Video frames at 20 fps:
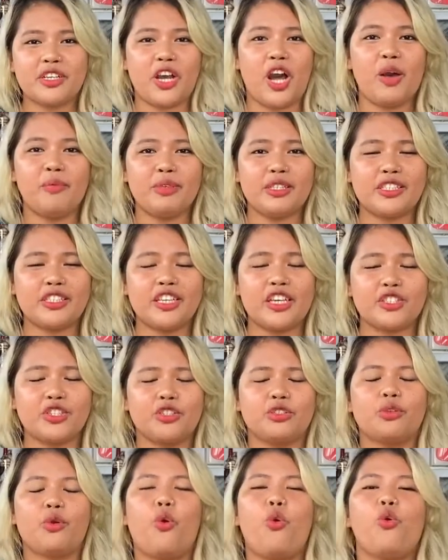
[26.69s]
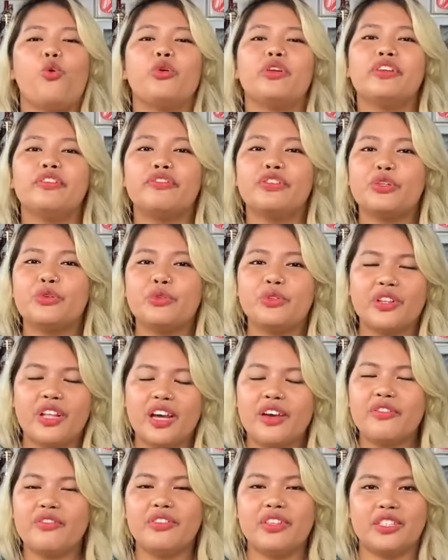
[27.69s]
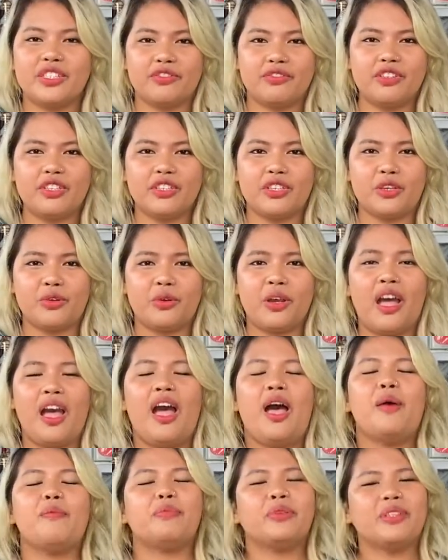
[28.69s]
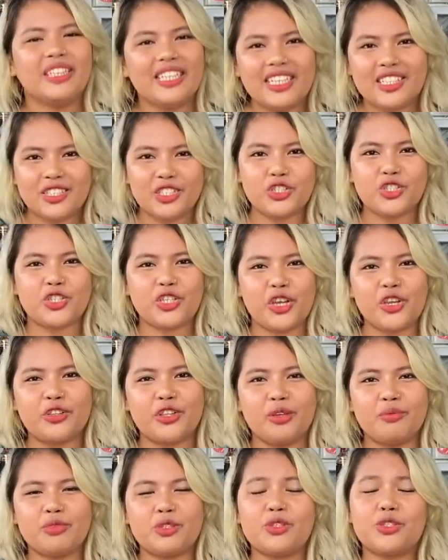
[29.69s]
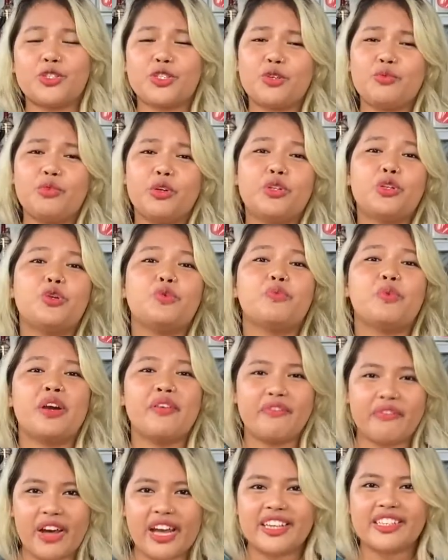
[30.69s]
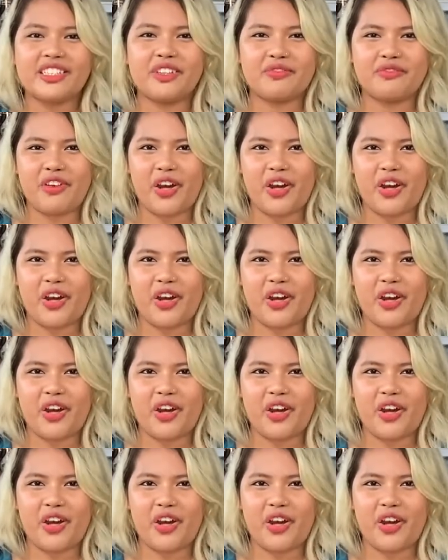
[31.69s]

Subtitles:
comment section, or if you love this video, please share them to someone who might find it